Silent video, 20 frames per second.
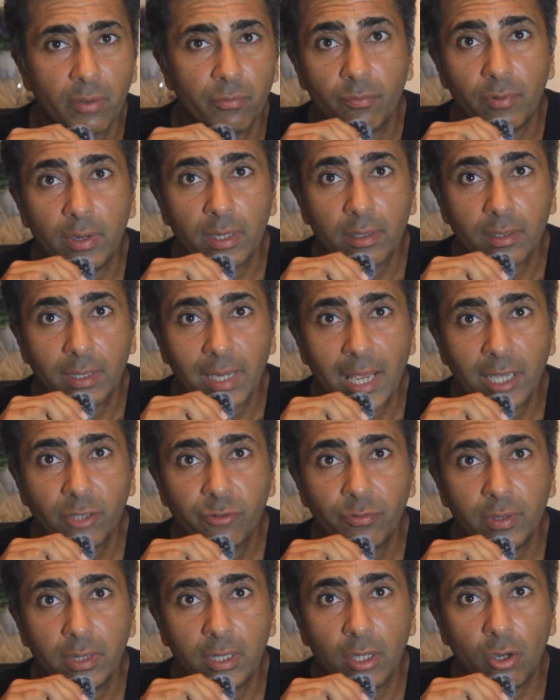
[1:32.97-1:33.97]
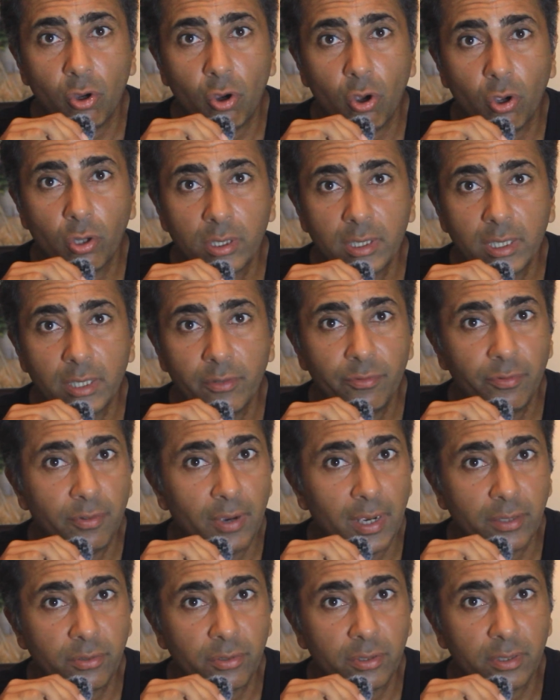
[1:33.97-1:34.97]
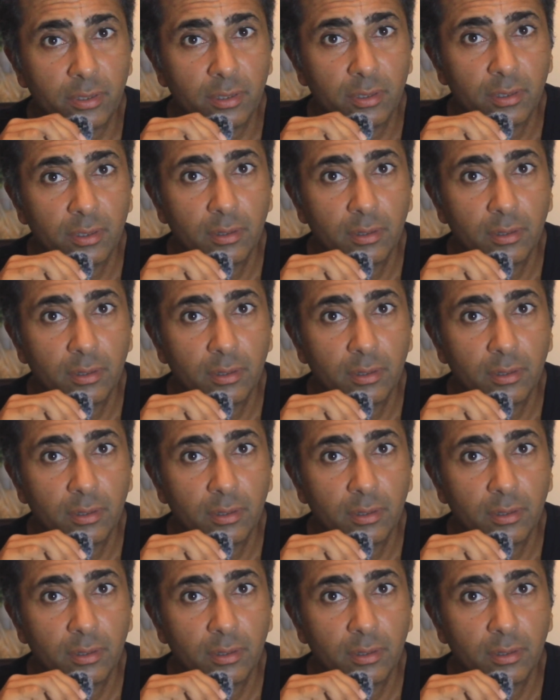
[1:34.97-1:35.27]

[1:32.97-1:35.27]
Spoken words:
will clash with the Aussie fighter